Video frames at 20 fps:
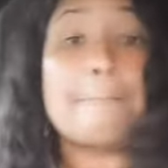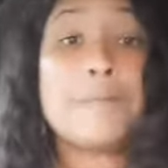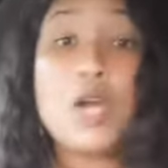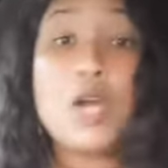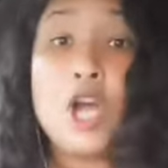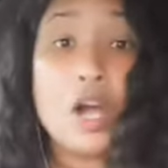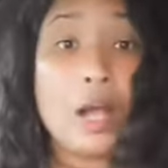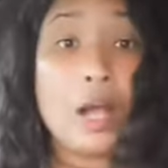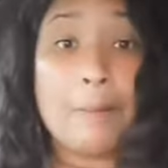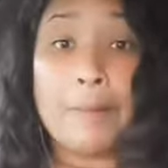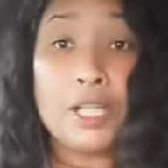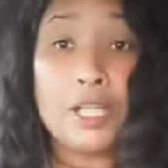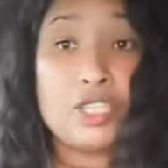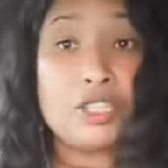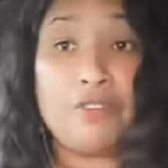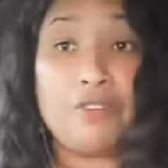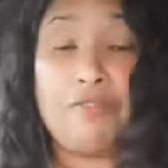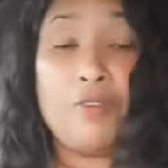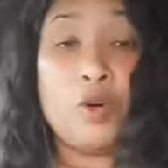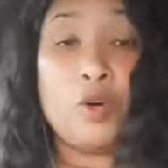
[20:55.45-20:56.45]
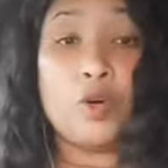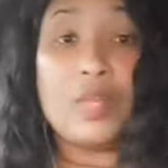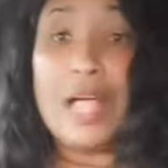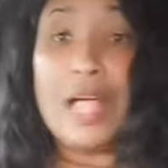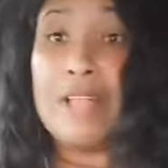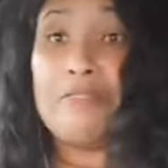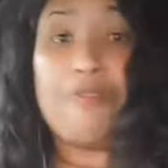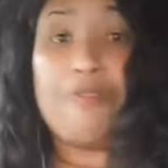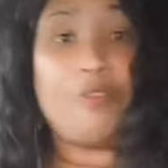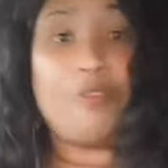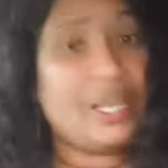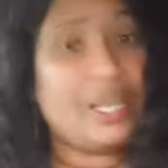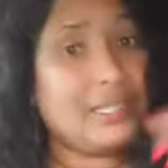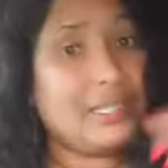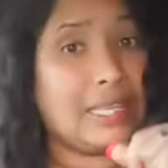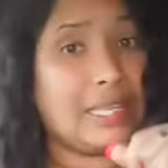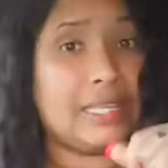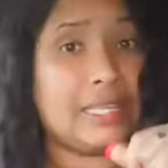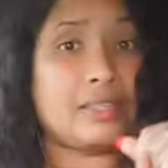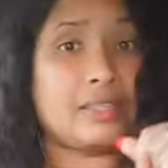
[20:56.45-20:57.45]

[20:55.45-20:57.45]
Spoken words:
cook a bunch of food and freeze it.